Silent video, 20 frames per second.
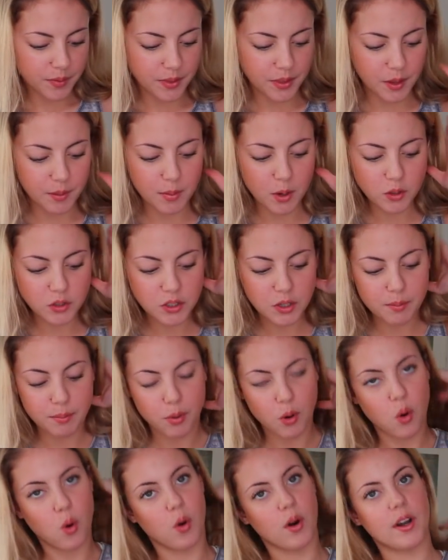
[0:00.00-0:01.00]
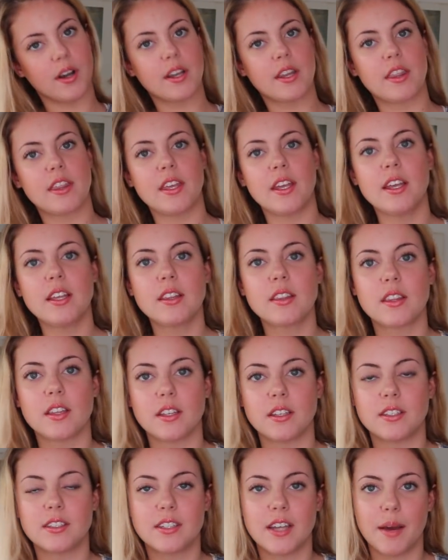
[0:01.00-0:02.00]
the most important thing,
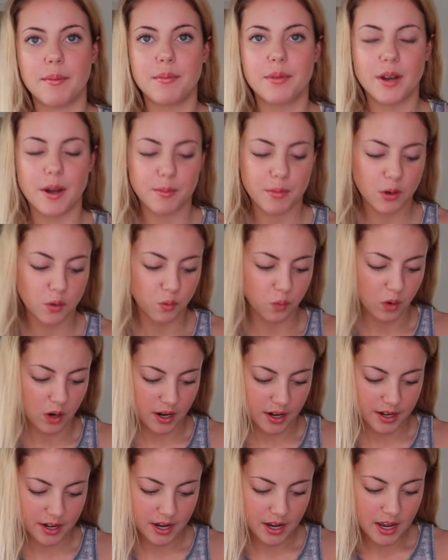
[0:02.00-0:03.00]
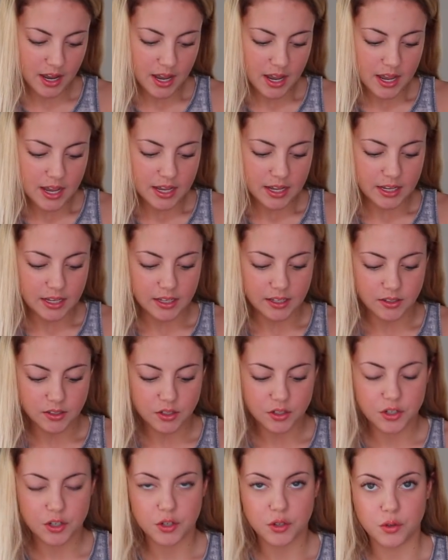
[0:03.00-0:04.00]
the step number 1,
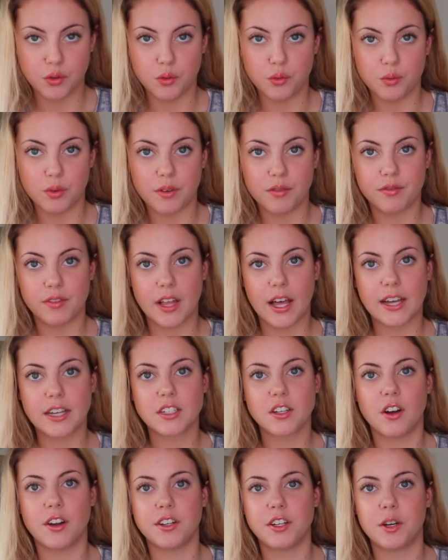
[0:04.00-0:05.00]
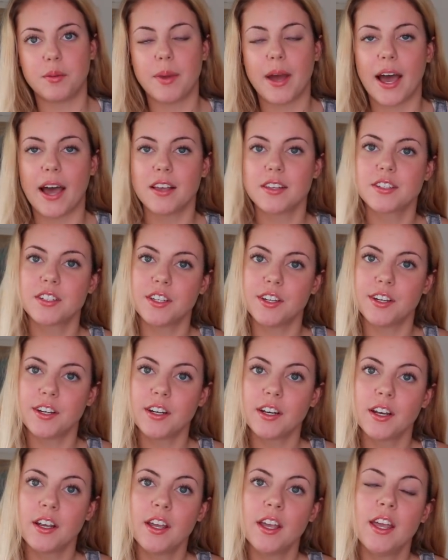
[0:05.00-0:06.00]
is to reflect on your past
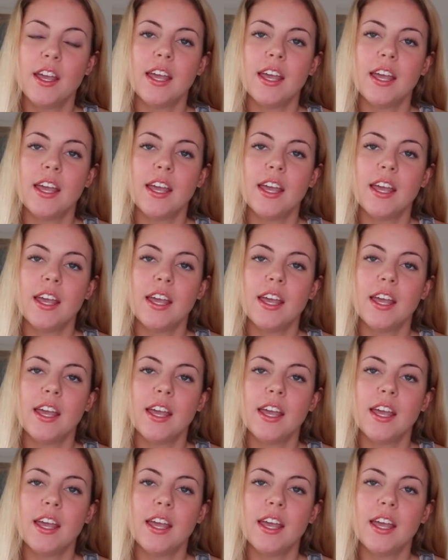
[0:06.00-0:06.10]
year.